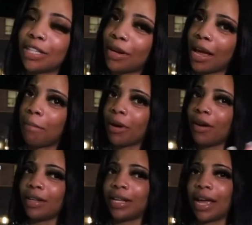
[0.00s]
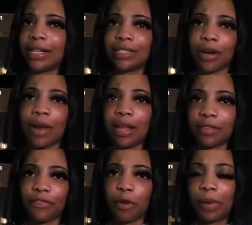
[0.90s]
So that apparently they sold
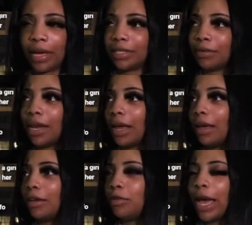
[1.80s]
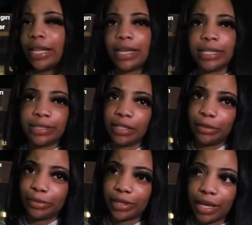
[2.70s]
out the 4-pack. So now you had to get
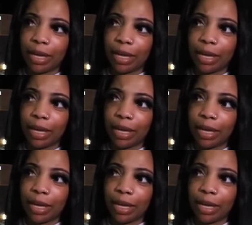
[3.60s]
singles.